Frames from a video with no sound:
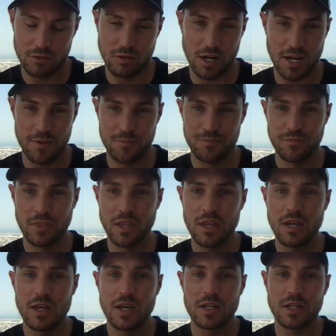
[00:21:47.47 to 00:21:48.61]
right?
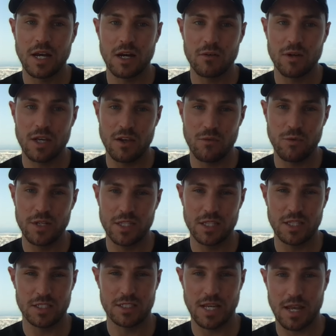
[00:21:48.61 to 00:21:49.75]
Now, if we did
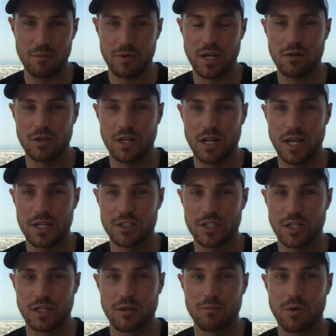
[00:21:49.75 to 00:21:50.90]
the same calculation,